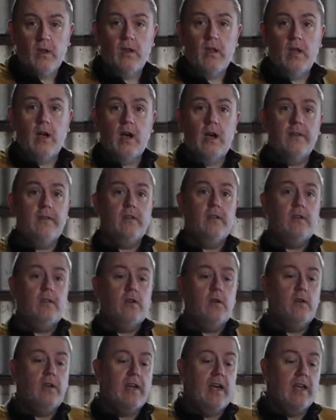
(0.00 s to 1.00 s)

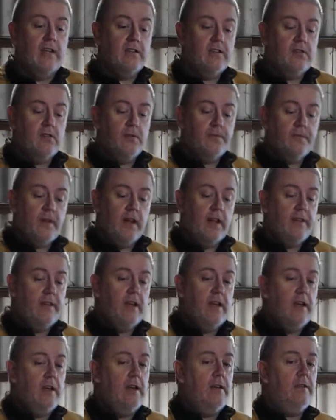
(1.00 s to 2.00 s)
You can get soft
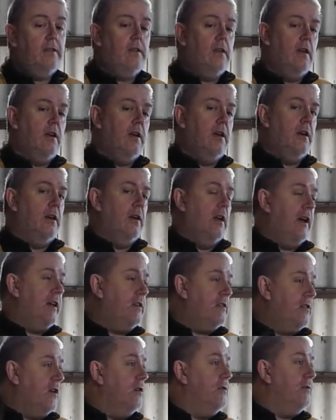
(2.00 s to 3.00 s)
leather,
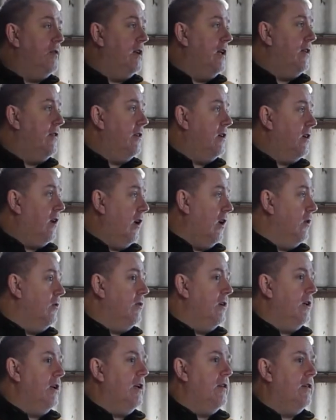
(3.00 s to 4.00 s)
like sofa leather,
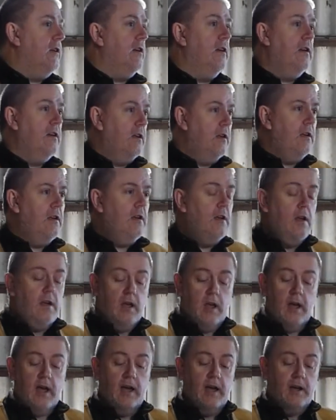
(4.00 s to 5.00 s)
clothing leather,
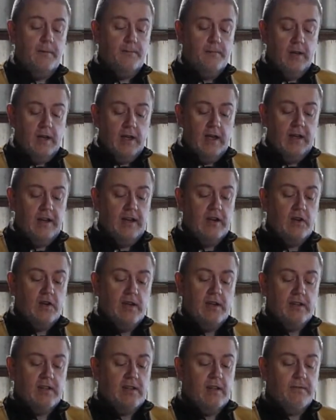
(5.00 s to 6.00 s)
and then you can
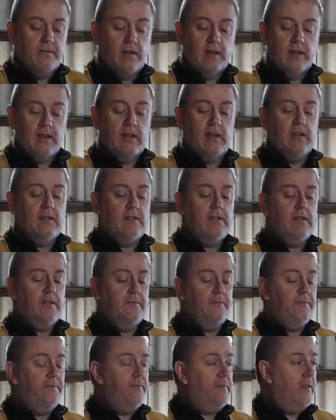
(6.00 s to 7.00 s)
get stuff like this.
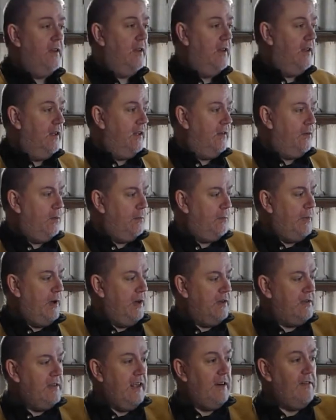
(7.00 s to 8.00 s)
You want to
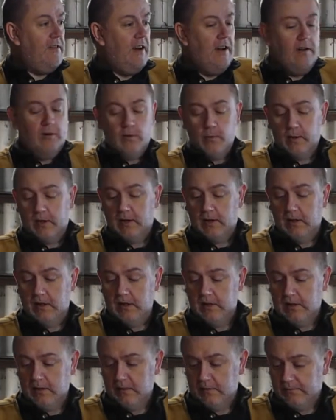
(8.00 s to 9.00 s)
pass that round quickly
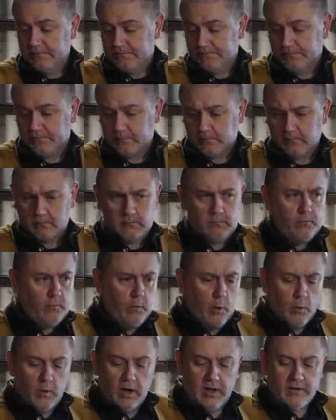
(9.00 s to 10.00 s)

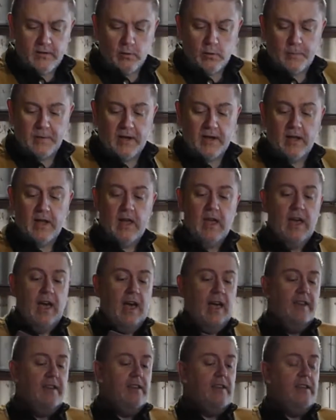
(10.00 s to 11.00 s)
while I talk about.
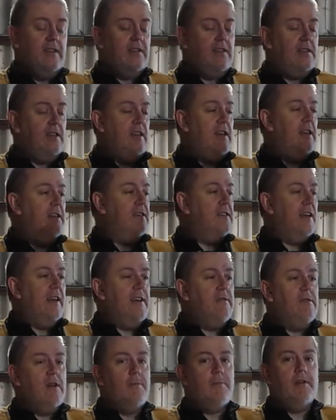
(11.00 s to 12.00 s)
And this is
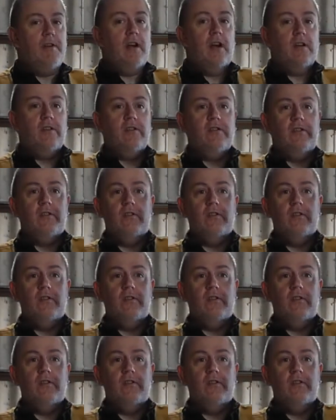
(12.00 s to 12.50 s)
a reproduction